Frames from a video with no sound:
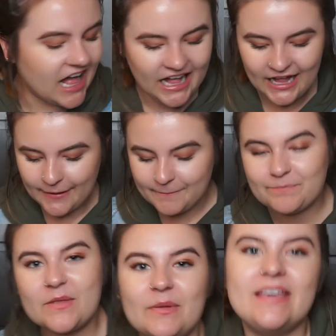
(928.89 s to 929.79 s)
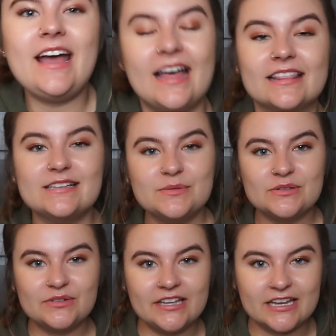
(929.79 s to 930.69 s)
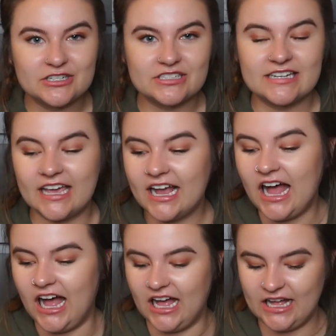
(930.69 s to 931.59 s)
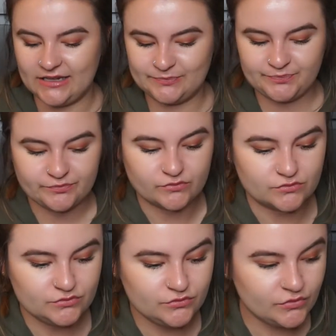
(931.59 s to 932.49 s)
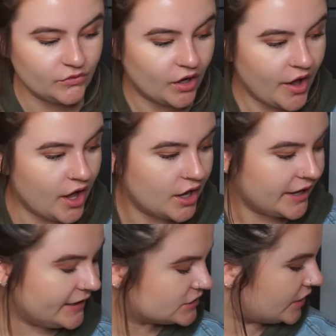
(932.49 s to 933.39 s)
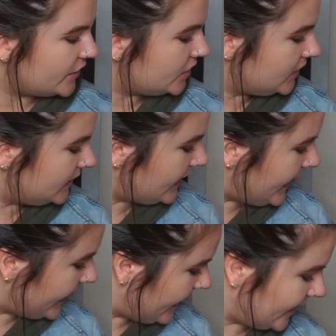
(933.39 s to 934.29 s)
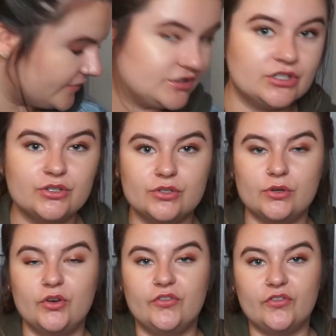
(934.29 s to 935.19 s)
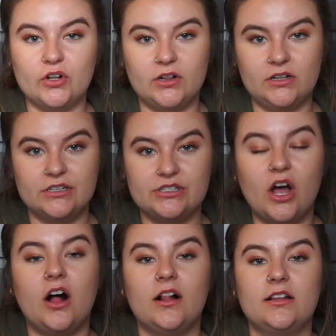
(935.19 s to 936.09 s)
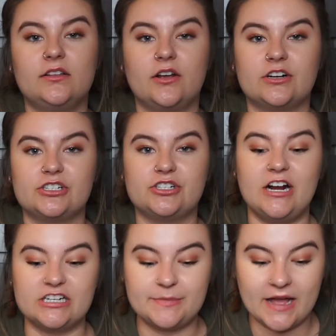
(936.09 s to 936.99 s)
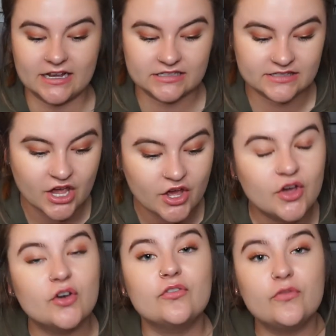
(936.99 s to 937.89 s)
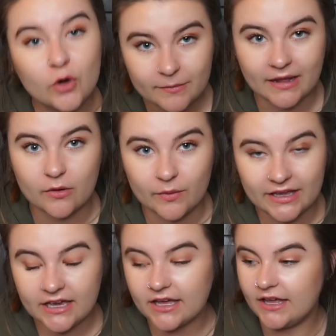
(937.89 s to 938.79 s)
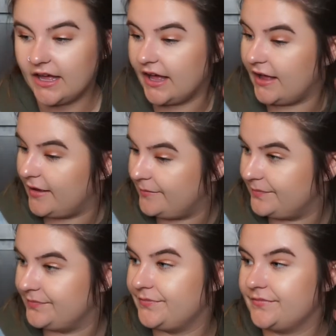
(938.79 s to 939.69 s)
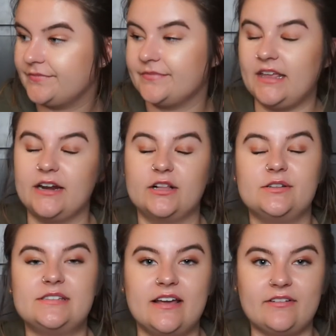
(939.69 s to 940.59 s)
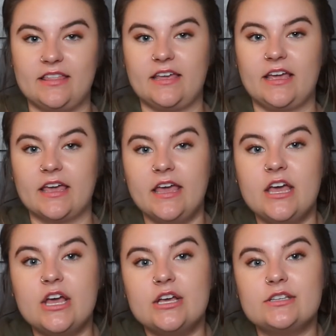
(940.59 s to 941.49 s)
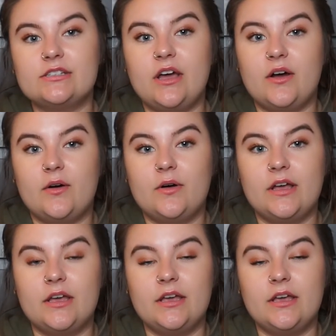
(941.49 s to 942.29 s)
um but yeah this was really interesting um in total i have two full tall large trash bags for my week um that includes everything so